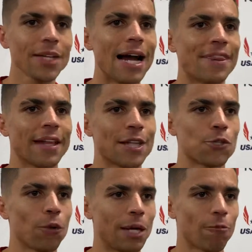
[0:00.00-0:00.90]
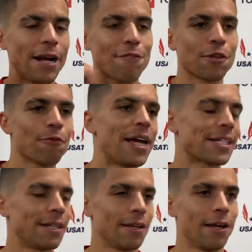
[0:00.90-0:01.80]
I think I told him right after the
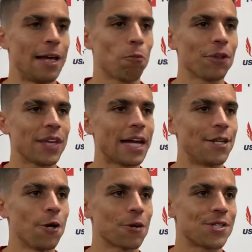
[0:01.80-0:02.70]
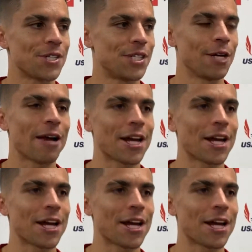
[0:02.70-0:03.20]
race, and, and one thing I noticed this year